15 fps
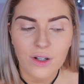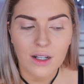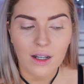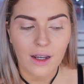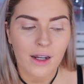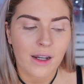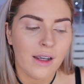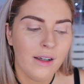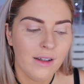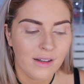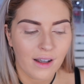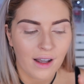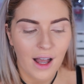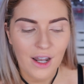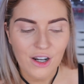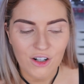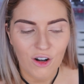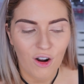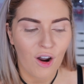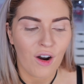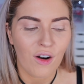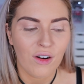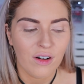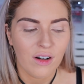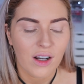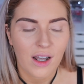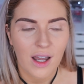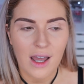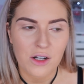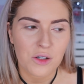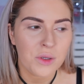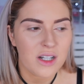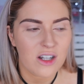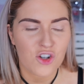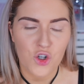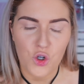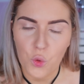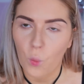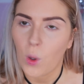And like, I don't know, I could always do